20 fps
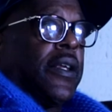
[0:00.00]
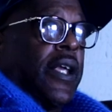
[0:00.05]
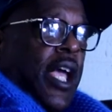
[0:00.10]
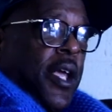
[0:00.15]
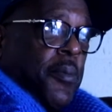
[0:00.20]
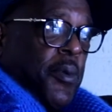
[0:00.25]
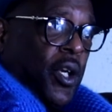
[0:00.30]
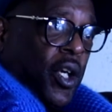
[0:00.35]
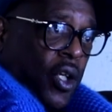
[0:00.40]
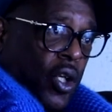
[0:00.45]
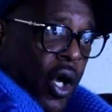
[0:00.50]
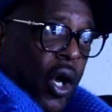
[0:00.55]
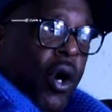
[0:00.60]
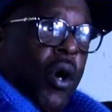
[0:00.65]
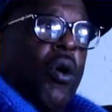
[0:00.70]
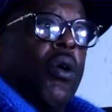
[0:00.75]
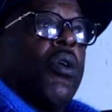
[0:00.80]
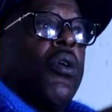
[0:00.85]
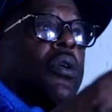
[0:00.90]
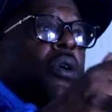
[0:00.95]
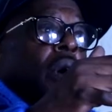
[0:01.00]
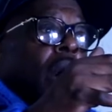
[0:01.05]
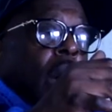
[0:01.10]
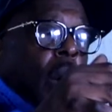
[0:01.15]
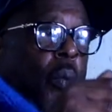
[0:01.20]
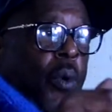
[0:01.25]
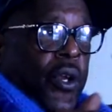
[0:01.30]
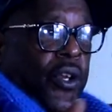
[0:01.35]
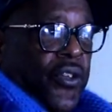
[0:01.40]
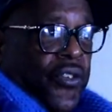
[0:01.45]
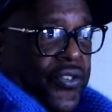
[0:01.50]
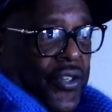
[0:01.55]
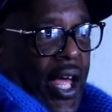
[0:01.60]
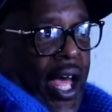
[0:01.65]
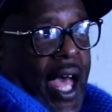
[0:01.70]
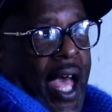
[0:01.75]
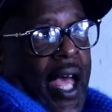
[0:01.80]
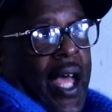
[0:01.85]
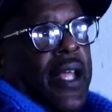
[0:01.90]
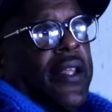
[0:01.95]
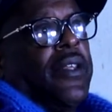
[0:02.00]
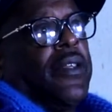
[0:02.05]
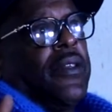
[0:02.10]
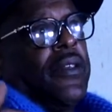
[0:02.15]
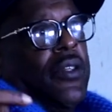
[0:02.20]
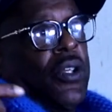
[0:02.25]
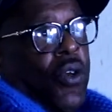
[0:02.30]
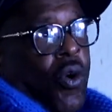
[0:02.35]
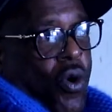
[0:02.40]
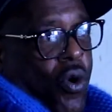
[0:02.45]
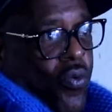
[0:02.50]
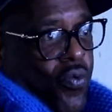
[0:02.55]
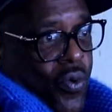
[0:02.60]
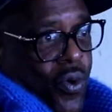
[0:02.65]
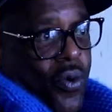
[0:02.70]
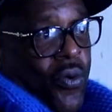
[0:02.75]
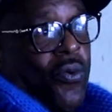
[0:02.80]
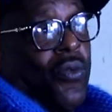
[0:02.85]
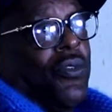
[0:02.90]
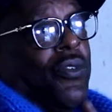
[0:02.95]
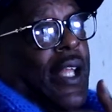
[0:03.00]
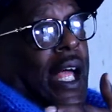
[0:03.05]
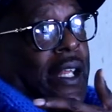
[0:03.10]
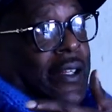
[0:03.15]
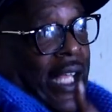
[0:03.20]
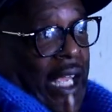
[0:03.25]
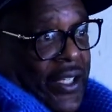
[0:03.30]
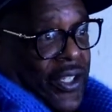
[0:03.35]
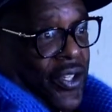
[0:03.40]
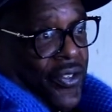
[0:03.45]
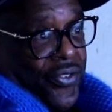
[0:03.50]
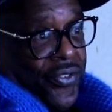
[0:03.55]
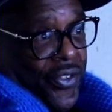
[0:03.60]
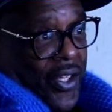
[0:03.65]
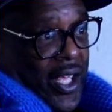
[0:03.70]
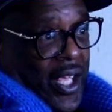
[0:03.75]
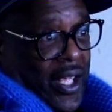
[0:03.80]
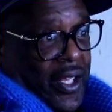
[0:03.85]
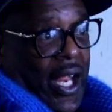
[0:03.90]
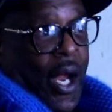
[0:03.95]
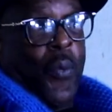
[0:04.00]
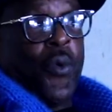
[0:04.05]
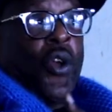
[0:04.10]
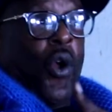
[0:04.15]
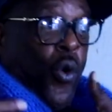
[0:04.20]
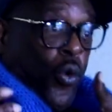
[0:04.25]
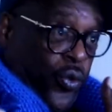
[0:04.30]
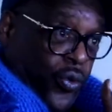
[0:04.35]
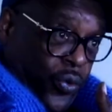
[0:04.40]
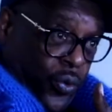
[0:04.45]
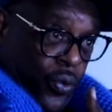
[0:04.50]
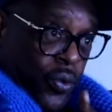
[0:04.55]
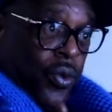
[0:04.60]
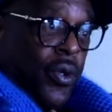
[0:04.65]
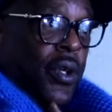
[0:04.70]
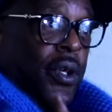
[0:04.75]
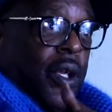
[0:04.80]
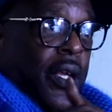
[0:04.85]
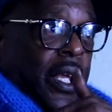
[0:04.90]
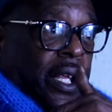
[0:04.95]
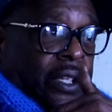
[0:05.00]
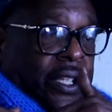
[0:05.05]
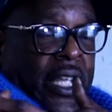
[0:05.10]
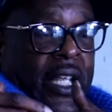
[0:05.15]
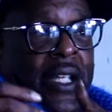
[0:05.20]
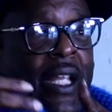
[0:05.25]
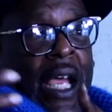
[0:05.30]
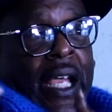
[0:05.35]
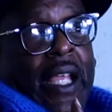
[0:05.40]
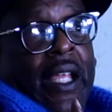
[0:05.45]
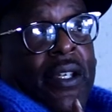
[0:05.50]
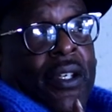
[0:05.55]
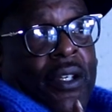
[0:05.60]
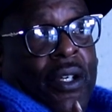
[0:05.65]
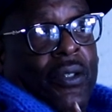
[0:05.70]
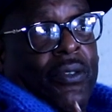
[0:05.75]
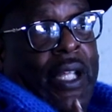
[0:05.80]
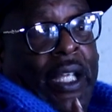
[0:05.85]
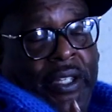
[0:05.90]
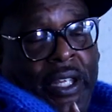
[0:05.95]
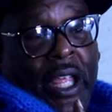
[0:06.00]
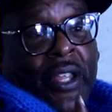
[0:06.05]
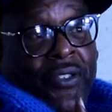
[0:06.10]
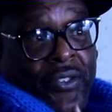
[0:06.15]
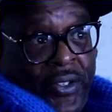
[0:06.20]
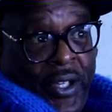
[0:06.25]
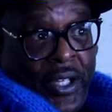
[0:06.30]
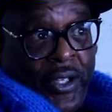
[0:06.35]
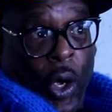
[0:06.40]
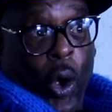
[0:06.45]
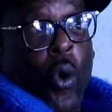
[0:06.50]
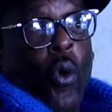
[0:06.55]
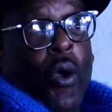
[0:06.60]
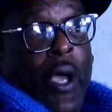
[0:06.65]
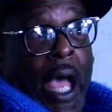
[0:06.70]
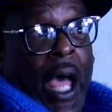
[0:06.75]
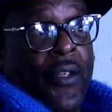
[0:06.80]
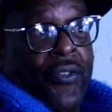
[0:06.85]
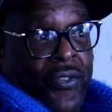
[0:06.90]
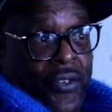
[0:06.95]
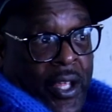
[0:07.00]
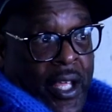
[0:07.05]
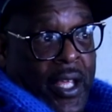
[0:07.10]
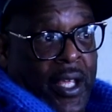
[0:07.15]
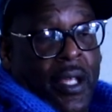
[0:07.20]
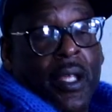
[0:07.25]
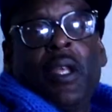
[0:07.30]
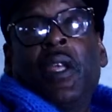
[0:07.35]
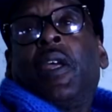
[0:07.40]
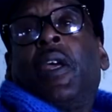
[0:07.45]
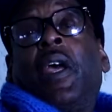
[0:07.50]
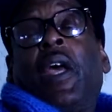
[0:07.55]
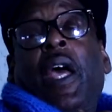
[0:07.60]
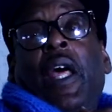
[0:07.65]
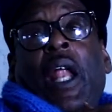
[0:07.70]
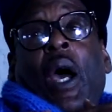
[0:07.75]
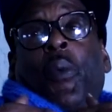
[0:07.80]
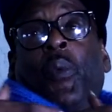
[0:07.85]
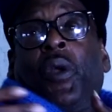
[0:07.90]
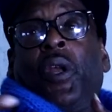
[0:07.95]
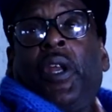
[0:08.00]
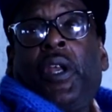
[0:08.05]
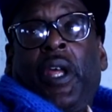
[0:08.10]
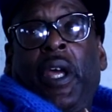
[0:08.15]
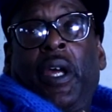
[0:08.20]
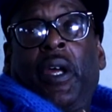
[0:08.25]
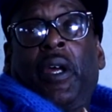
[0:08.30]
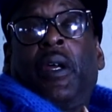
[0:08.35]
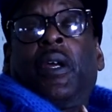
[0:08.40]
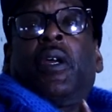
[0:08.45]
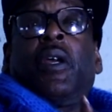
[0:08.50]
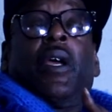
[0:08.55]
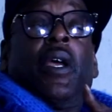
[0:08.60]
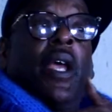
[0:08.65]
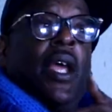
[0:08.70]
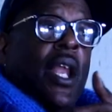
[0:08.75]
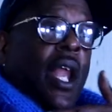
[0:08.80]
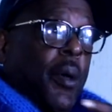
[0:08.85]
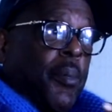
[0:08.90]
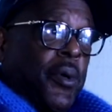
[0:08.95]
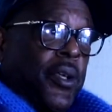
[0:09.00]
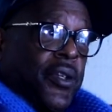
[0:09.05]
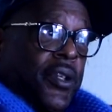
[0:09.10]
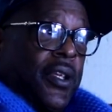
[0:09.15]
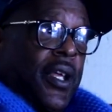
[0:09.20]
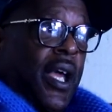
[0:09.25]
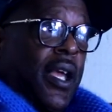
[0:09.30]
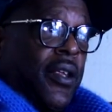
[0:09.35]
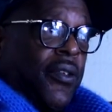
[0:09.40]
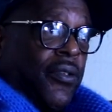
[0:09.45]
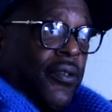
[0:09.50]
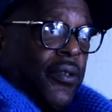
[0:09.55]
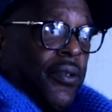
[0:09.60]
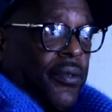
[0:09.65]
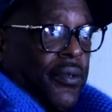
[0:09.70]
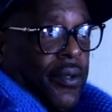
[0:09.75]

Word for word: Gave me the law. I went inside the courtroom, like like he said, I rehearsal and did like you know like they said, the old guy said, and I went in there and I beat the case.